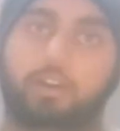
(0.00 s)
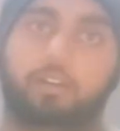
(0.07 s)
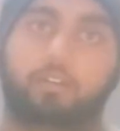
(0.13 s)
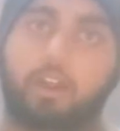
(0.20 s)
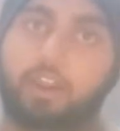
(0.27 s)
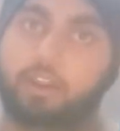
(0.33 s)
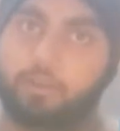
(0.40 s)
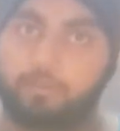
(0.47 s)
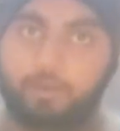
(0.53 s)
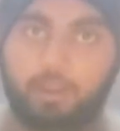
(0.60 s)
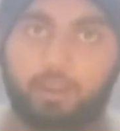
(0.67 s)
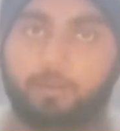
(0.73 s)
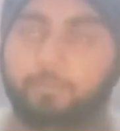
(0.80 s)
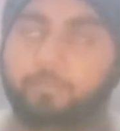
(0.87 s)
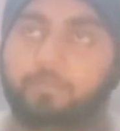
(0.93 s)
right
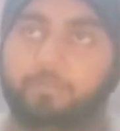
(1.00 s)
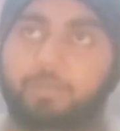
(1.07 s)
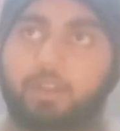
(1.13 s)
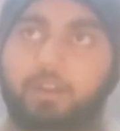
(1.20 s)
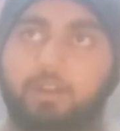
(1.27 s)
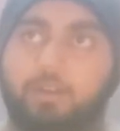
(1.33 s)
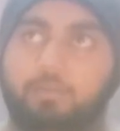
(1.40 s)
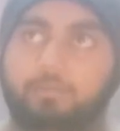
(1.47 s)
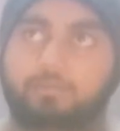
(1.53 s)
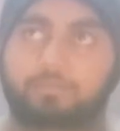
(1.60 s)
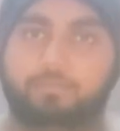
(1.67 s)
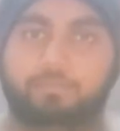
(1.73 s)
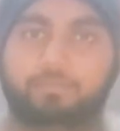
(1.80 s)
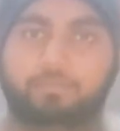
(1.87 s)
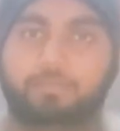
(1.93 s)
away,
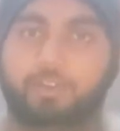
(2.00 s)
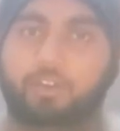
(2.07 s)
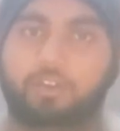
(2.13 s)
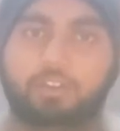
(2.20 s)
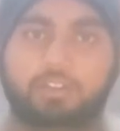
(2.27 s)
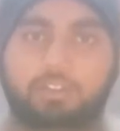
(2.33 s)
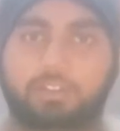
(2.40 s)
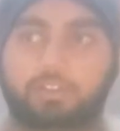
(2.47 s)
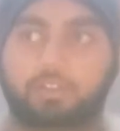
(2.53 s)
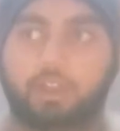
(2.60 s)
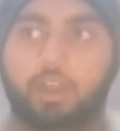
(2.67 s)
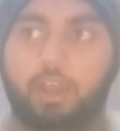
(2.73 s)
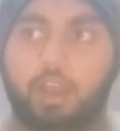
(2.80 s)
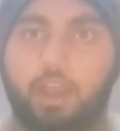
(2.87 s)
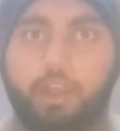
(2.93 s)
because
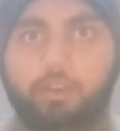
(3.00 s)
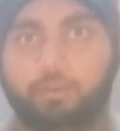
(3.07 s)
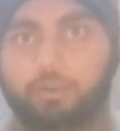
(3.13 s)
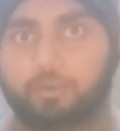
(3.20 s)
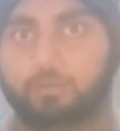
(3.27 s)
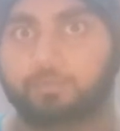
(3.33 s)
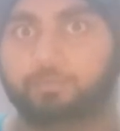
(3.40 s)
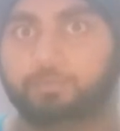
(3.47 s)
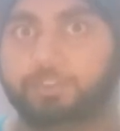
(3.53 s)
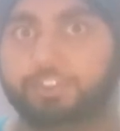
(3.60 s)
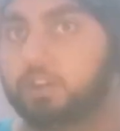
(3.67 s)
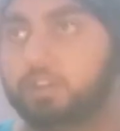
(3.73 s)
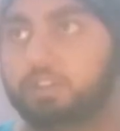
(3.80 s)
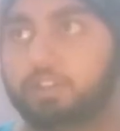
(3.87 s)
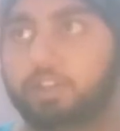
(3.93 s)
I know
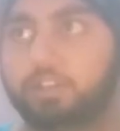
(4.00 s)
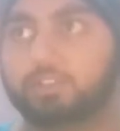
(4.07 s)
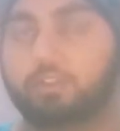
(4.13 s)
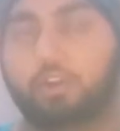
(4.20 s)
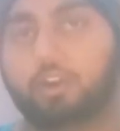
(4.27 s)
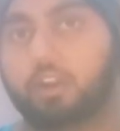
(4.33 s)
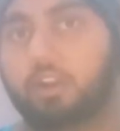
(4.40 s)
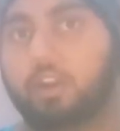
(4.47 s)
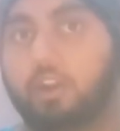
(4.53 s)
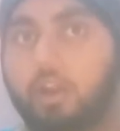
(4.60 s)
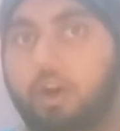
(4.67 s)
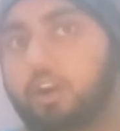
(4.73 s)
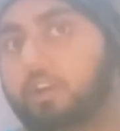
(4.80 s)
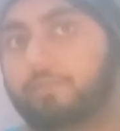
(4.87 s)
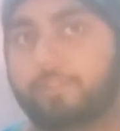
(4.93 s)
she has got a
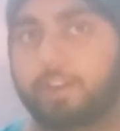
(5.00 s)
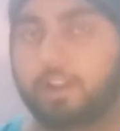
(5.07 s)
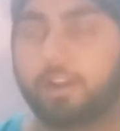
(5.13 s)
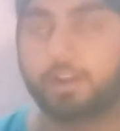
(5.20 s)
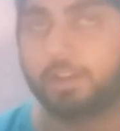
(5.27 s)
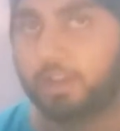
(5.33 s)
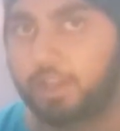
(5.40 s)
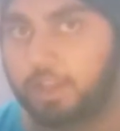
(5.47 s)
lot of talent,